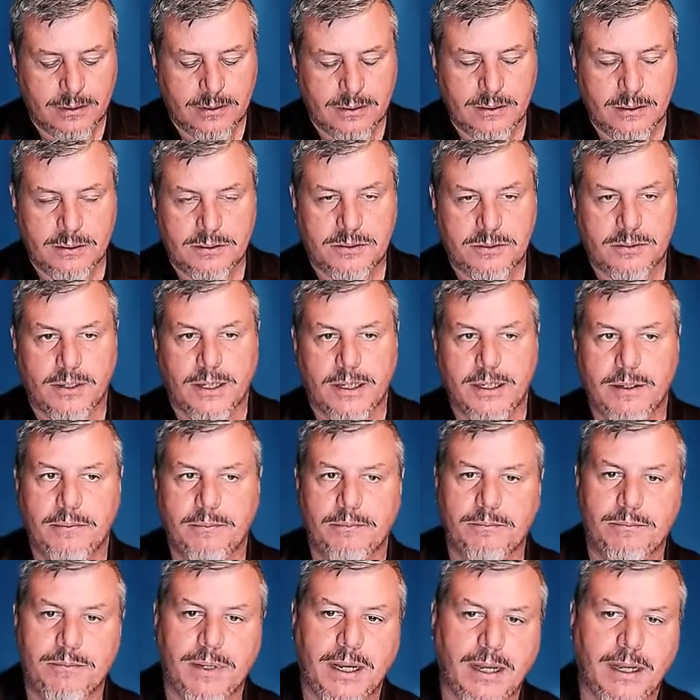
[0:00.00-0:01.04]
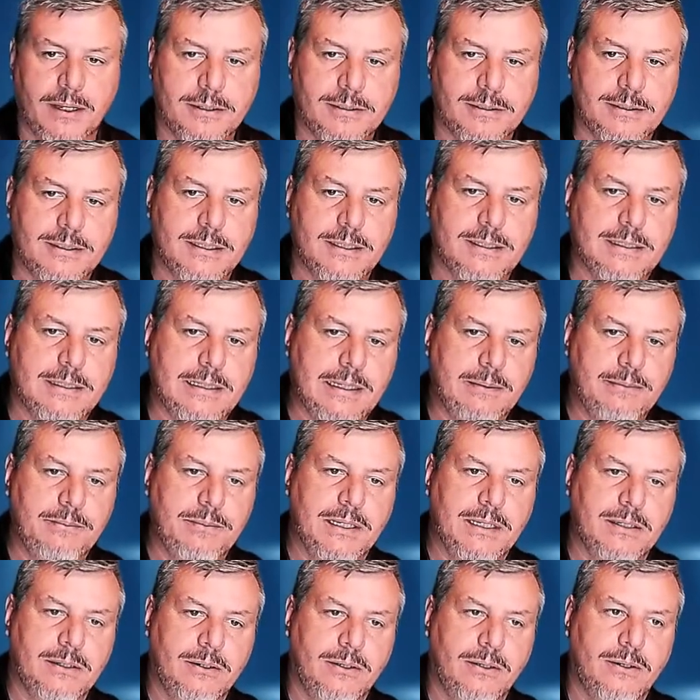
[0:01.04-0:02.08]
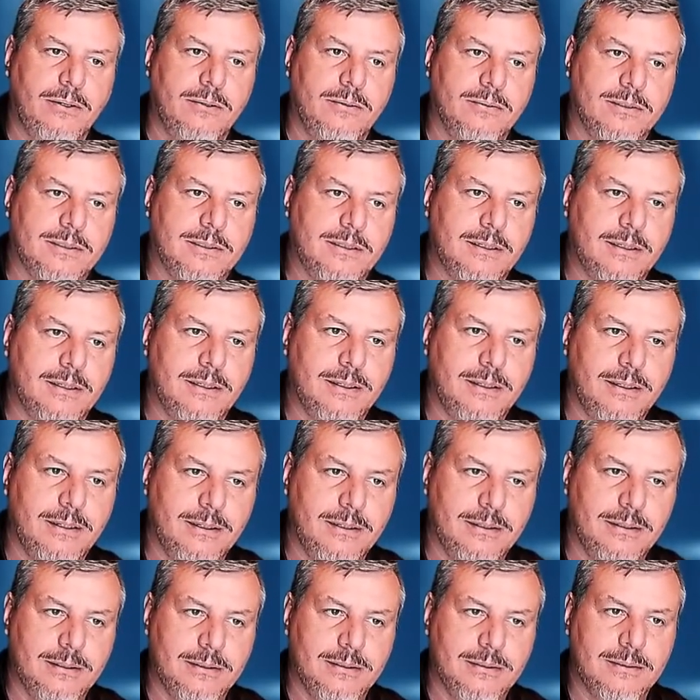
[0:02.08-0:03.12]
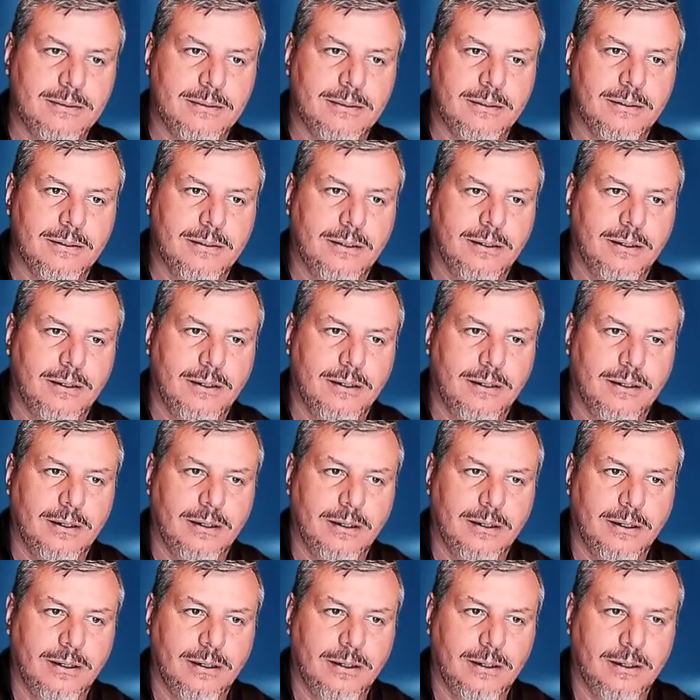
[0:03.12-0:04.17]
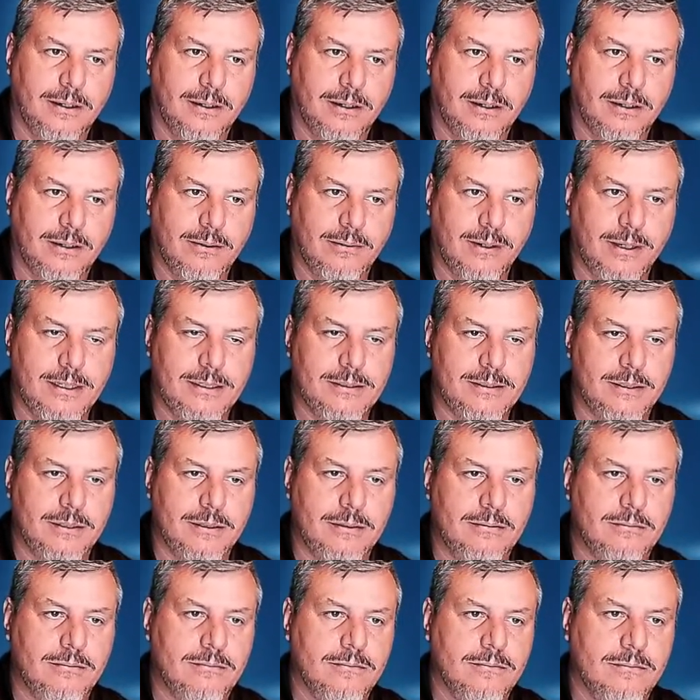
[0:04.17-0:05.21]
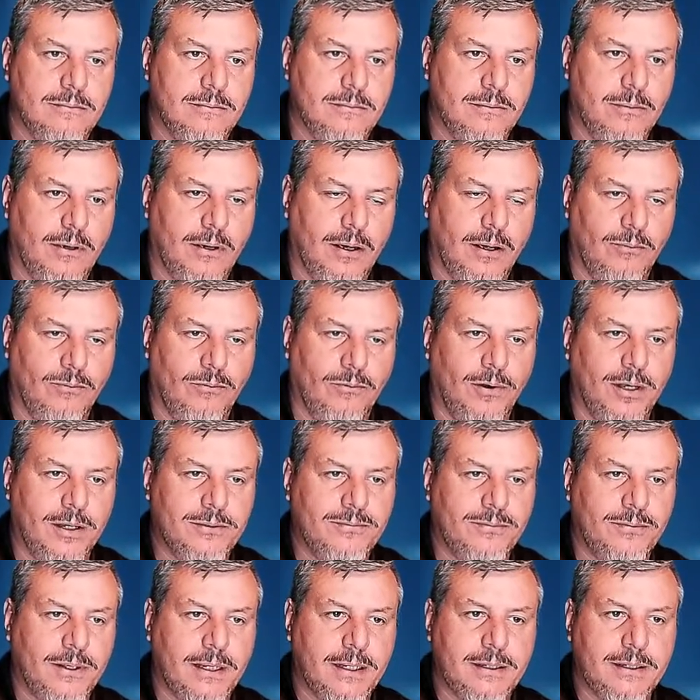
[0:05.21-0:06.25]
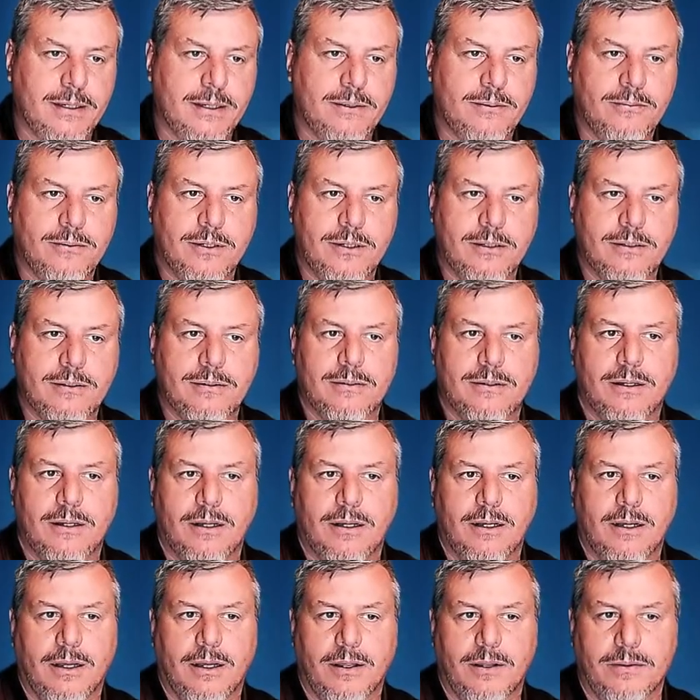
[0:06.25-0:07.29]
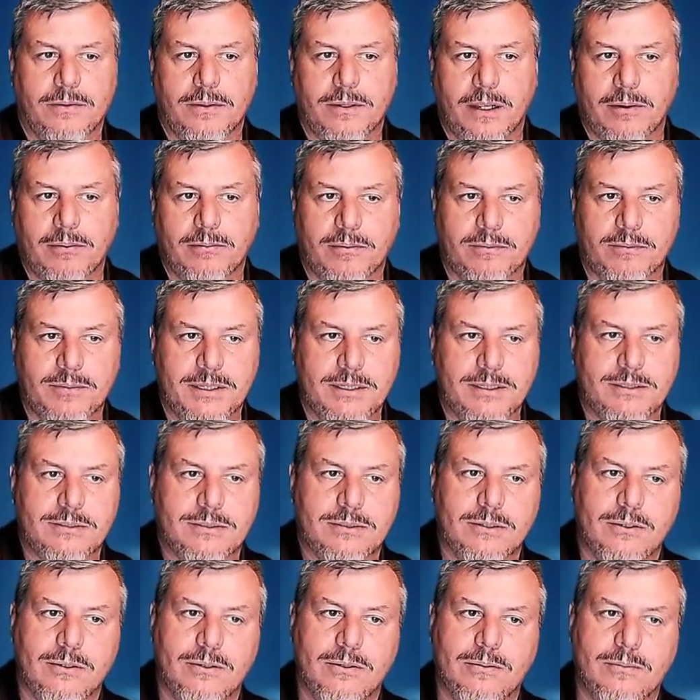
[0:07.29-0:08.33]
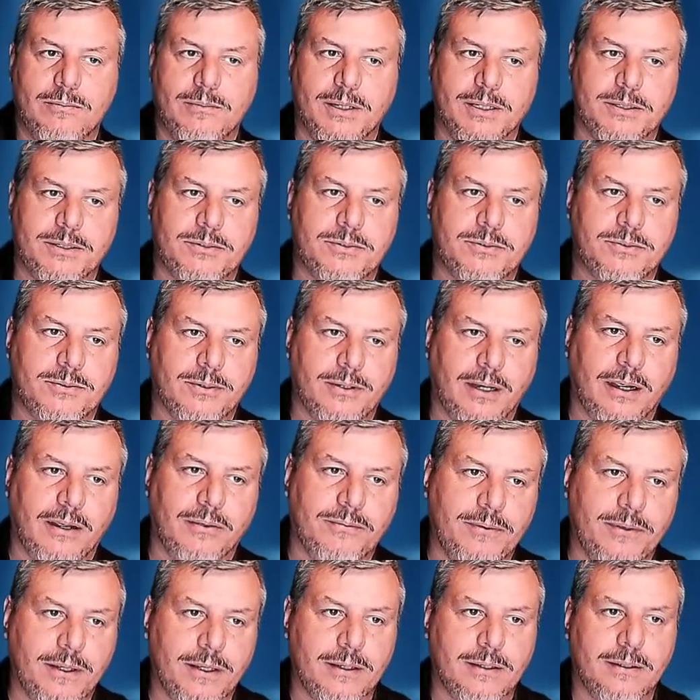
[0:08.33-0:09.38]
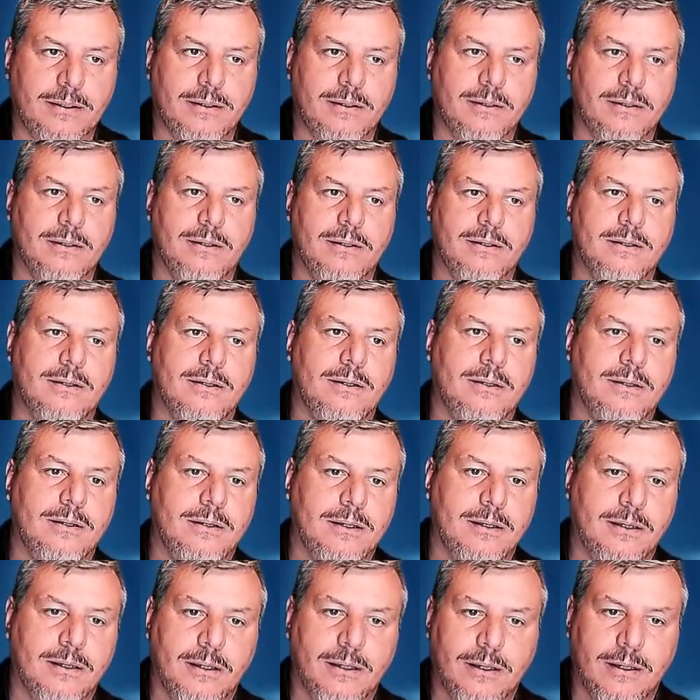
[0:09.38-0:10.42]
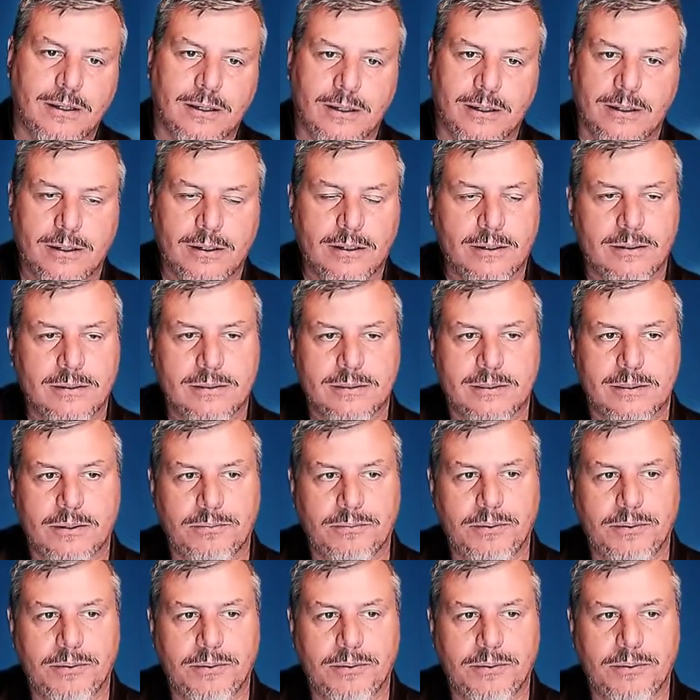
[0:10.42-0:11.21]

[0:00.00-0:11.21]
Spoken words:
And trying to manage 16 million hosts is crazy. On one flat network, that would be so much traffic. So